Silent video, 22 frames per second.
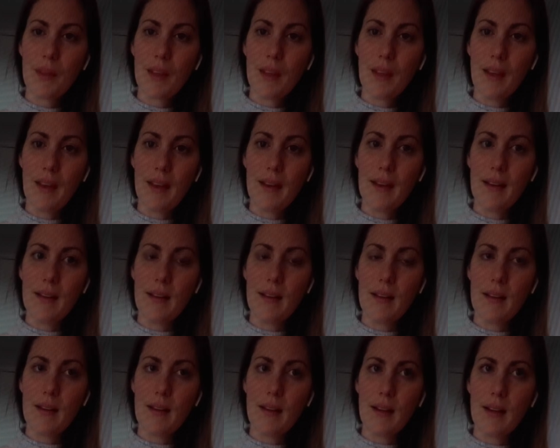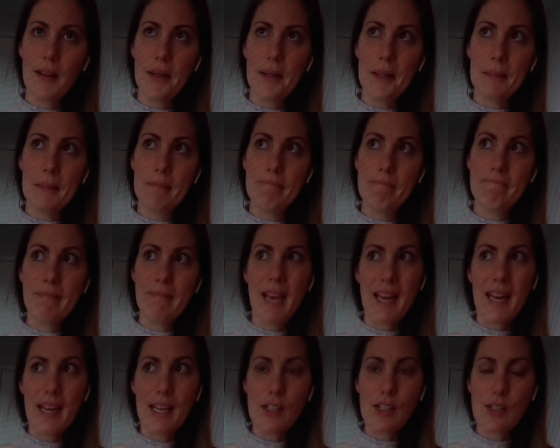Yeah.
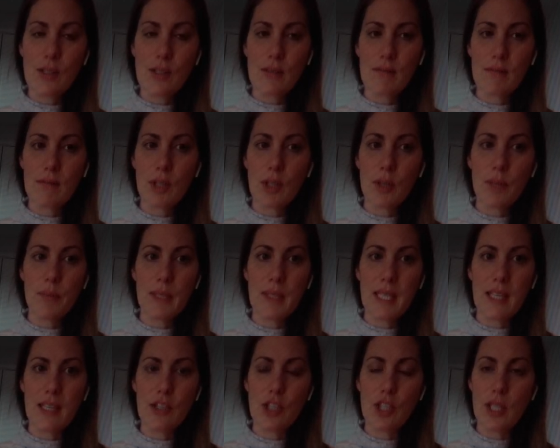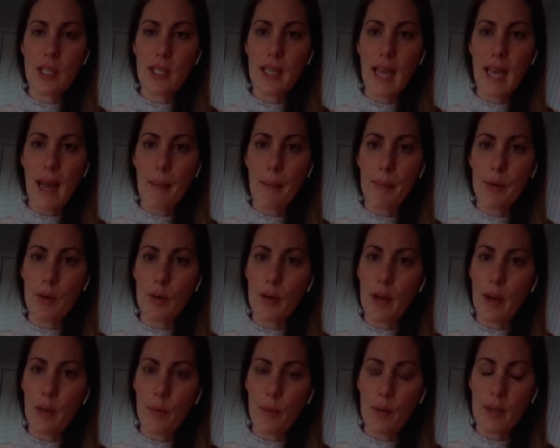Headaches could potentially happen or
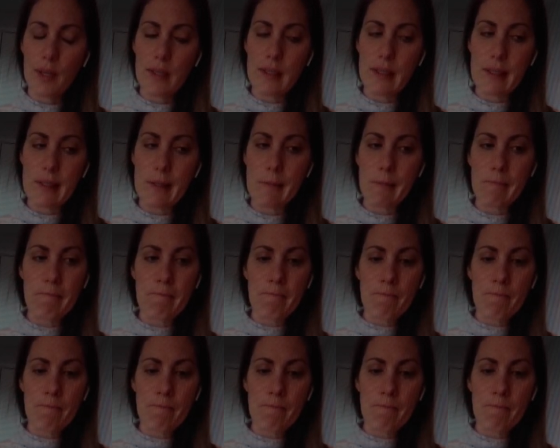get worse.